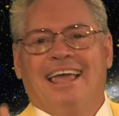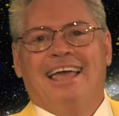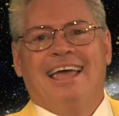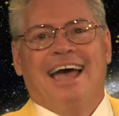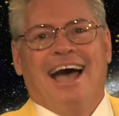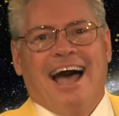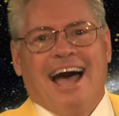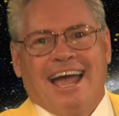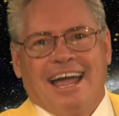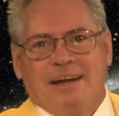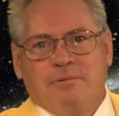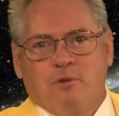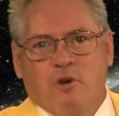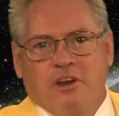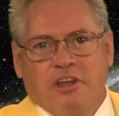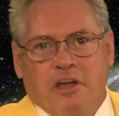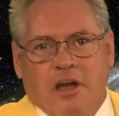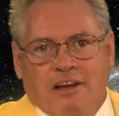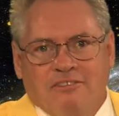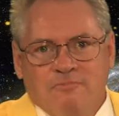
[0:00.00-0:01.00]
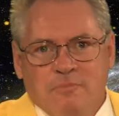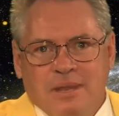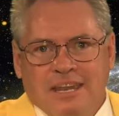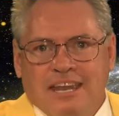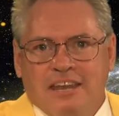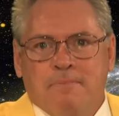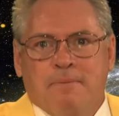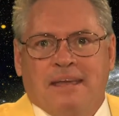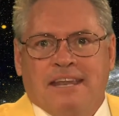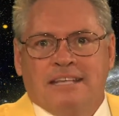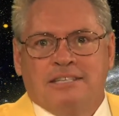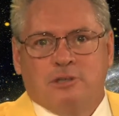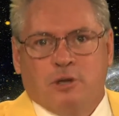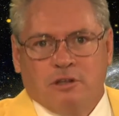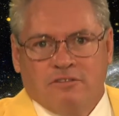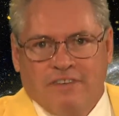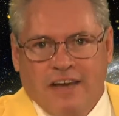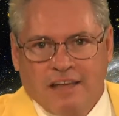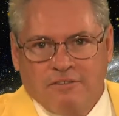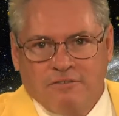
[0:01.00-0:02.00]
Hi, I'm Rudi Hoffman, Independent
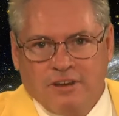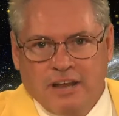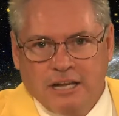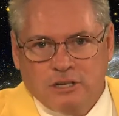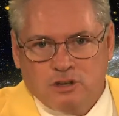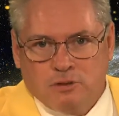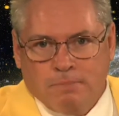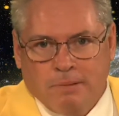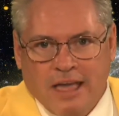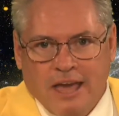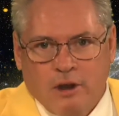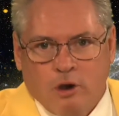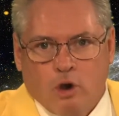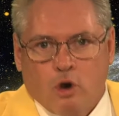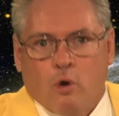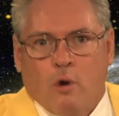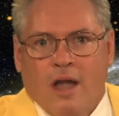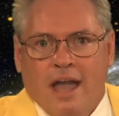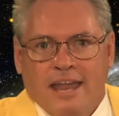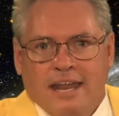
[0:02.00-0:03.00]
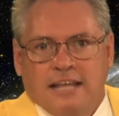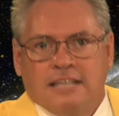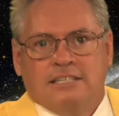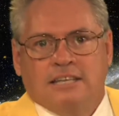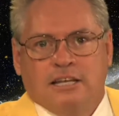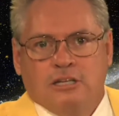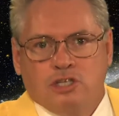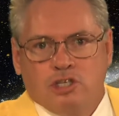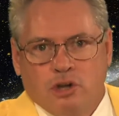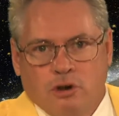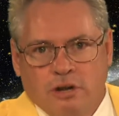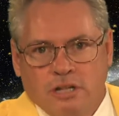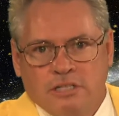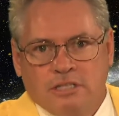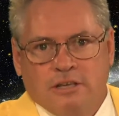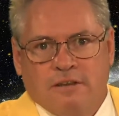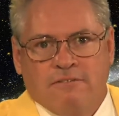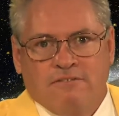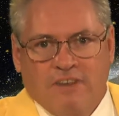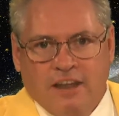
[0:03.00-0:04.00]
Certified Financial Planner, Cryonics Insurance
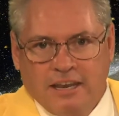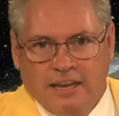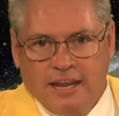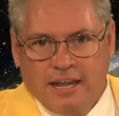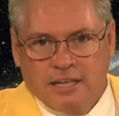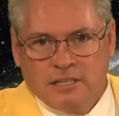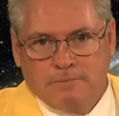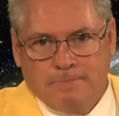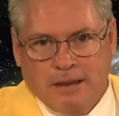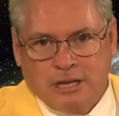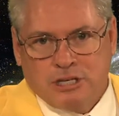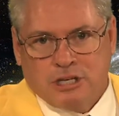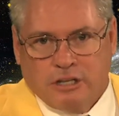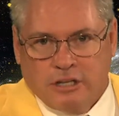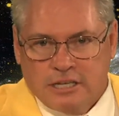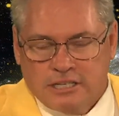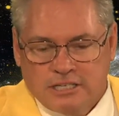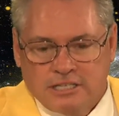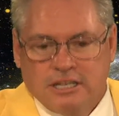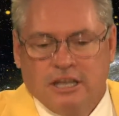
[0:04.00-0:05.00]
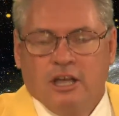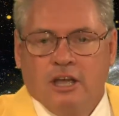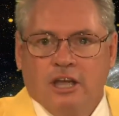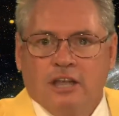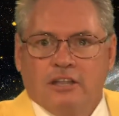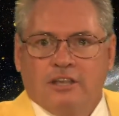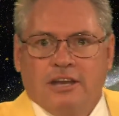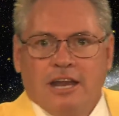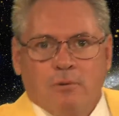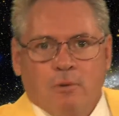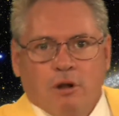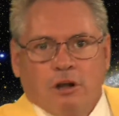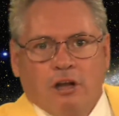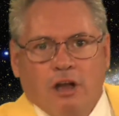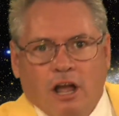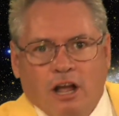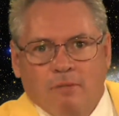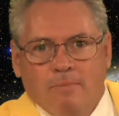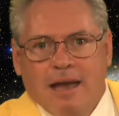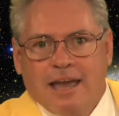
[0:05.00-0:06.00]
Funding Specialist. Today we're going to
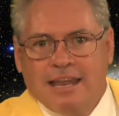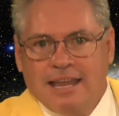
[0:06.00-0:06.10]
talk about